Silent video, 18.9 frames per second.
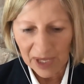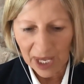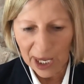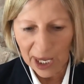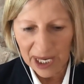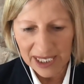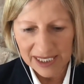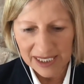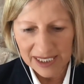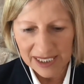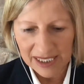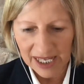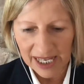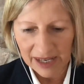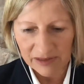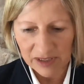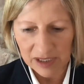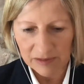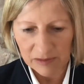And I
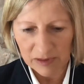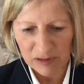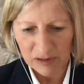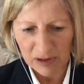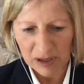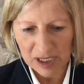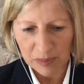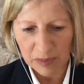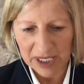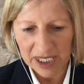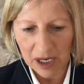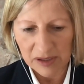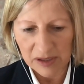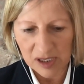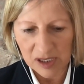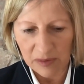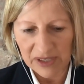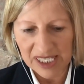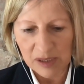have to refer to my
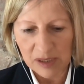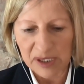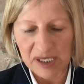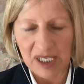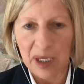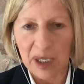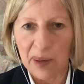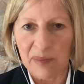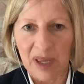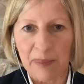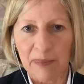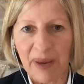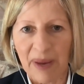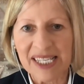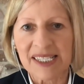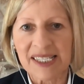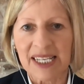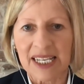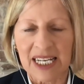notes on this one. So they, they
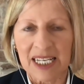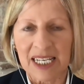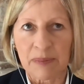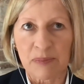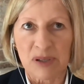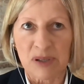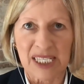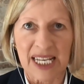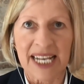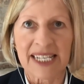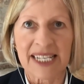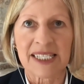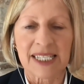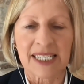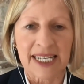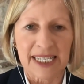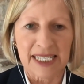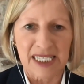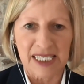basically
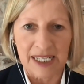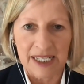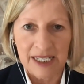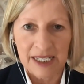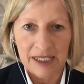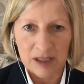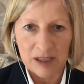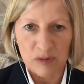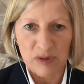presented the